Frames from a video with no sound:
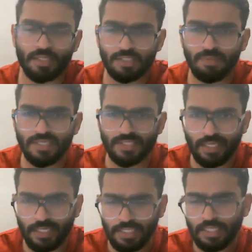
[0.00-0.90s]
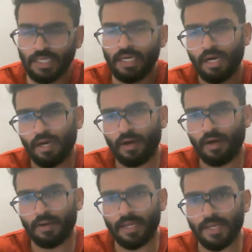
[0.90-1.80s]
basically
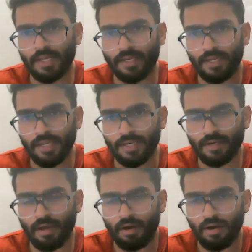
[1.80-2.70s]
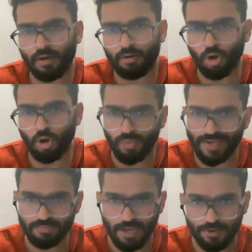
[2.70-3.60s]
in
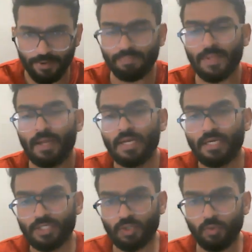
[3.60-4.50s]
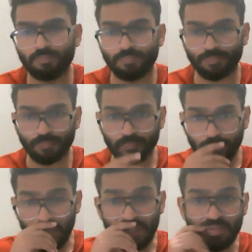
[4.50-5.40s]
clockwise manner. So
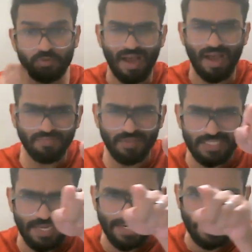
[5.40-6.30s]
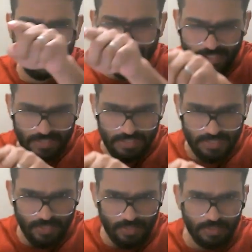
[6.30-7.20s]
you have this entire
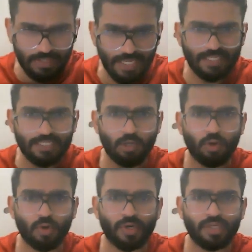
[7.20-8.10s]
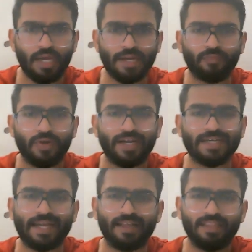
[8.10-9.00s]
circle that is, or a kind of a
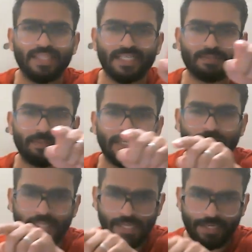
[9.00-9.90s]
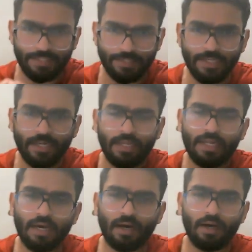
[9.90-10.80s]
rectangle that is being created
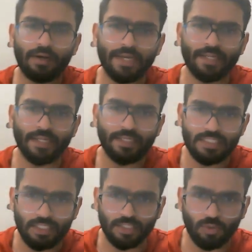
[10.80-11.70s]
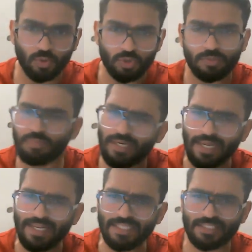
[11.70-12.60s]
in southern oceans, be it
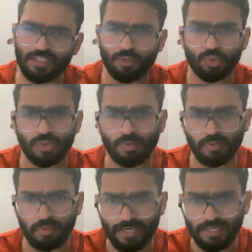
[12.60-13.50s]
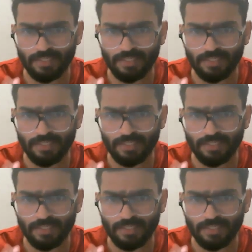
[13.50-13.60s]
any southern ocean, take